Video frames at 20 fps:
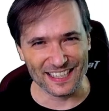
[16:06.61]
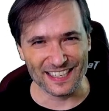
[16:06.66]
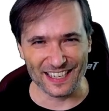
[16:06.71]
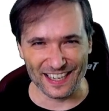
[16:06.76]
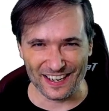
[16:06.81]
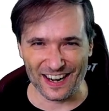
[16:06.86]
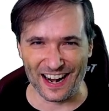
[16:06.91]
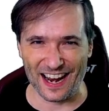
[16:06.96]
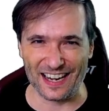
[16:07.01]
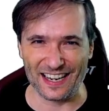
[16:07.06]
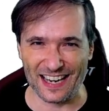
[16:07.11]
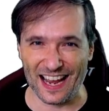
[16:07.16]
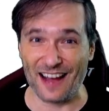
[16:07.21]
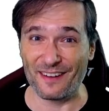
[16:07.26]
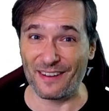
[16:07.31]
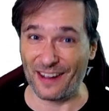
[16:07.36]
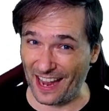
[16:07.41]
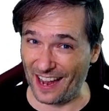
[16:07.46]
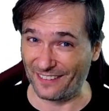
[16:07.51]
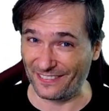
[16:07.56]
All right, now
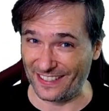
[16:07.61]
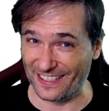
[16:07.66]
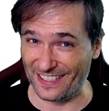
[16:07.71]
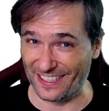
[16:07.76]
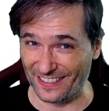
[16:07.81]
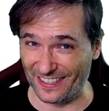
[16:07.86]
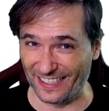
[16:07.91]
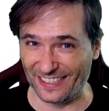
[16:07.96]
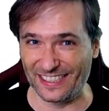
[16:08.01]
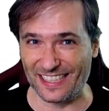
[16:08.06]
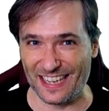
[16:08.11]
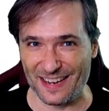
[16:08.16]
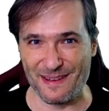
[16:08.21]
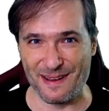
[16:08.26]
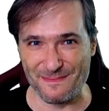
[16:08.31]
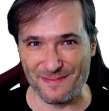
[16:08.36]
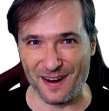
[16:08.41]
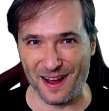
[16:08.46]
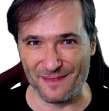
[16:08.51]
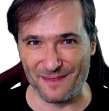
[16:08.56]
I have to do it. Keep my
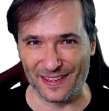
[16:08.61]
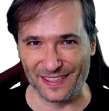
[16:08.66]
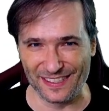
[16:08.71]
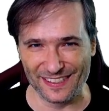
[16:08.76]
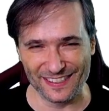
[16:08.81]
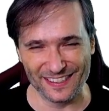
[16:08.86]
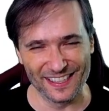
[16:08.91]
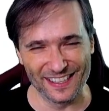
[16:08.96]
promise.